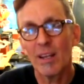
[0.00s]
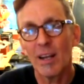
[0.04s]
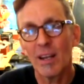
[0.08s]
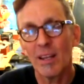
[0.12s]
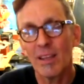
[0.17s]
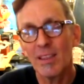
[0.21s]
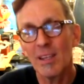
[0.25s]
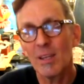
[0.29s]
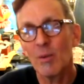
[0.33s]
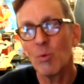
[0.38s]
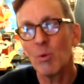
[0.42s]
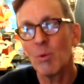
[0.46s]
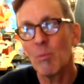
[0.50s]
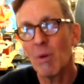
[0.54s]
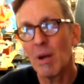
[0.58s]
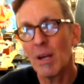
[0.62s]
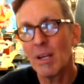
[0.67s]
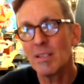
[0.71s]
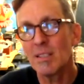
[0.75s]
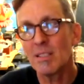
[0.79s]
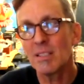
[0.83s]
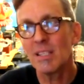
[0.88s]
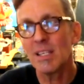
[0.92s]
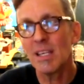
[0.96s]
I think we
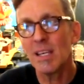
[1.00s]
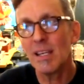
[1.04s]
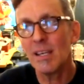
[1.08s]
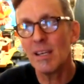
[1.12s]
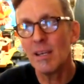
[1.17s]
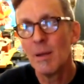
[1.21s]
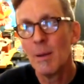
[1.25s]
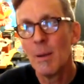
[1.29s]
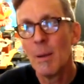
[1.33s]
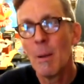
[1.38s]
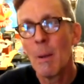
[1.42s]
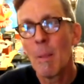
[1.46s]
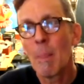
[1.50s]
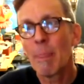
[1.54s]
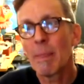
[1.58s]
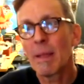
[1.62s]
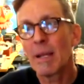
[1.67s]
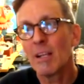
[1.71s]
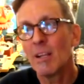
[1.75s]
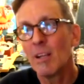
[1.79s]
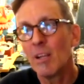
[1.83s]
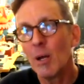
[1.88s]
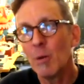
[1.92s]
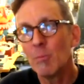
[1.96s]
might see
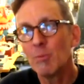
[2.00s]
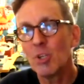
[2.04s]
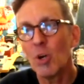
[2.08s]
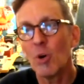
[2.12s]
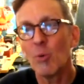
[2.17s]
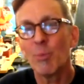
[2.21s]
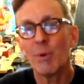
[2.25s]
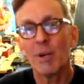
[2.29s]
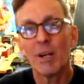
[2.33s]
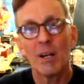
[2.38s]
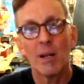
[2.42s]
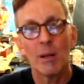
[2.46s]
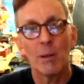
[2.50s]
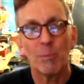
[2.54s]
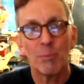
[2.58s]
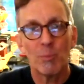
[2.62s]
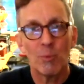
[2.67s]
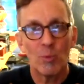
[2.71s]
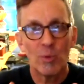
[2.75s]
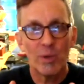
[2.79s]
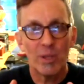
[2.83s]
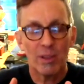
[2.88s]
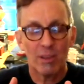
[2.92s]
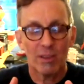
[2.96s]
clubs opening up
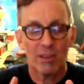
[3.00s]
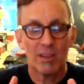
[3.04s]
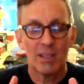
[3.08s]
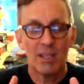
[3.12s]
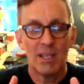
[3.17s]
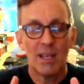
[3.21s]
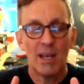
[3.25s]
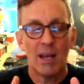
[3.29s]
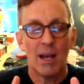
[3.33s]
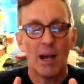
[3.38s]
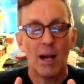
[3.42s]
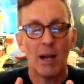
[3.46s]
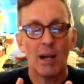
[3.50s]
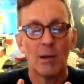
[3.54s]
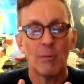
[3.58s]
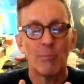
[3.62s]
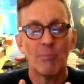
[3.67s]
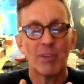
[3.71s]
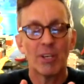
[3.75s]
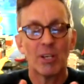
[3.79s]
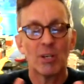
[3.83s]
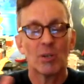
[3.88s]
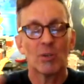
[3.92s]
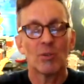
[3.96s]
with
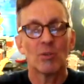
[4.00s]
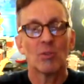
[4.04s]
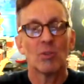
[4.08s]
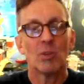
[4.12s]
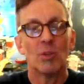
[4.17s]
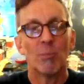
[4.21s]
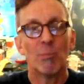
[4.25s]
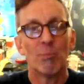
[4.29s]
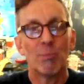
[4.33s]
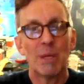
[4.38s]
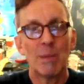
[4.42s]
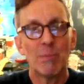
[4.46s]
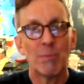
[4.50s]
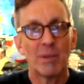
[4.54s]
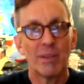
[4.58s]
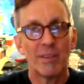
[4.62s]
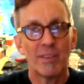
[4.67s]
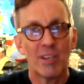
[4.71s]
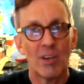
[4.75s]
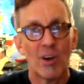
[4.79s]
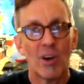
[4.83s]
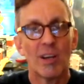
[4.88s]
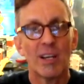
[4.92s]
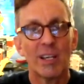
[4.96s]
the people in
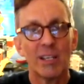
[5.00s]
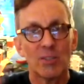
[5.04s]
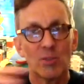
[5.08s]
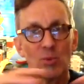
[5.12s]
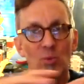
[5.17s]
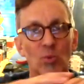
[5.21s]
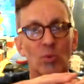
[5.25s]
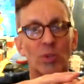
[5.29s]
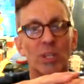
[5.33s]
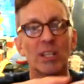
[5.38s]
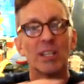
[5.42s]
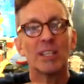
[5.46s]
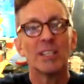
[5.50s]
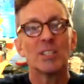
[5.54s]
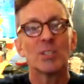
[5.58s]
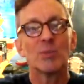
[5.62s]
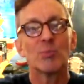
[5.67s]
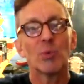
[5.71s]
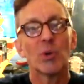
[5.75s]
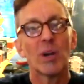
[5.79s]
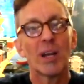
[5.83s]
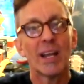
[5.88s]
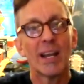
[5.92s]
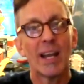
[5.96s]
the audience really
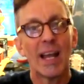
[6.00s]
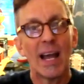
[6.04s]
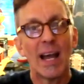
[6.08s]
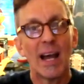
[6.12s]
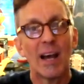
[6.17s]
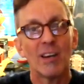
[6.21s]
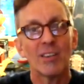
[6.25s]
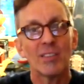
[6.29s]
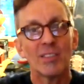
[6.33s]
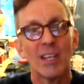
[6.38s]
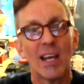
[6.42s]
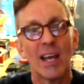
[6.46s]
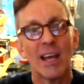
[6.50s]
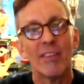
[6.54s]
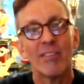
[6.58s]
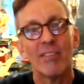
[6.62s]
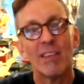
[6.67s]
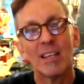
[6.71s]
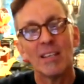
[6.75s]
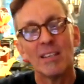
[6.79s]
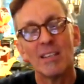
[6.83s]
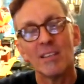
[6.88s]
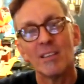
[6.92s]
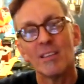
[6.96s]
spread out, and
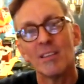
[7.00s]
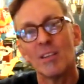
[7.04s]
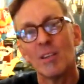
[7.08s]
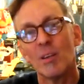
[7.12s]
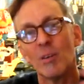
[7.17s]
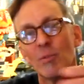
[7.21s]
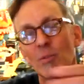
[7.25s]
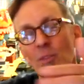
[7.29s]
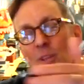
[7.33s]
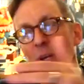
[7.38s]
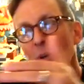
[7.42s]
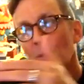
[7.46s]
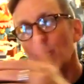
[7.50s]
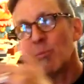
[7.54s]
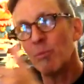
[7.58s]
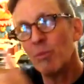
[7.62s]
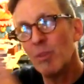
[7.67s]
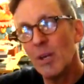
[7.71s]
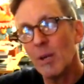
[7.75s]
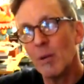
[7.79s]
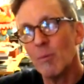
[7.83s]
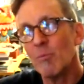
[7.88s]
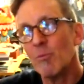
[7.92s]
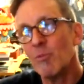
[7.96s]
then
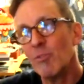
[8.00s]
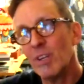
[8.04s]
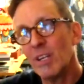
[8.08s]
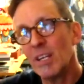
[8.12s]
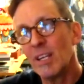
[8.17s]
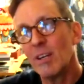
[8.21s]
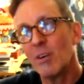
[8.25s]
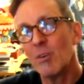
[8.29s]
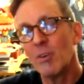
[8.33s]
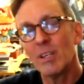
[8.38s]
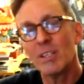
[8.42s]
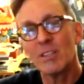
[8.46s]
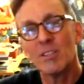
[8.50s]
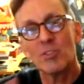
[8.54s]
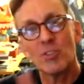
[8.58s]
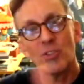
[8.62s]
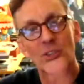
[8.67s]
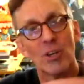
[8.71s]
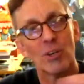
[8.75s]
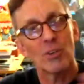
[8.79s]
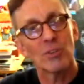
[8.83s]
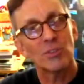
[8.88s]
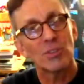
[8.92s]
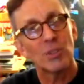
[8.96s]
them videoing the
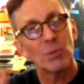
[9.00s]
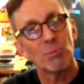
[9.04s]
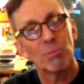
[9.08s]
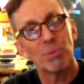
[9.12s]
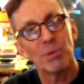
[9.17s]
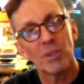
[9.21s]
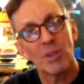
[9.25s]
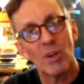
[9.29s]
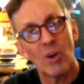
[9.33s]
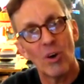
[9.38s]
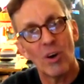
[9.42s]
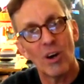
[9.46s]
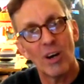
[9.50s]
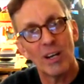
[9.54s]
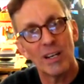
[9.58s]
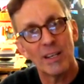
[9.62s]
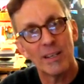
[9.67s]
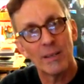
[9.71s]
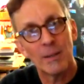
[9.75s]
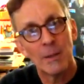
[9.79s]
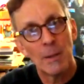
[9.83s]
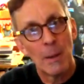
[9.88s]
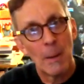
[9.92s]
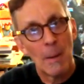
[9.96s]
shows to put on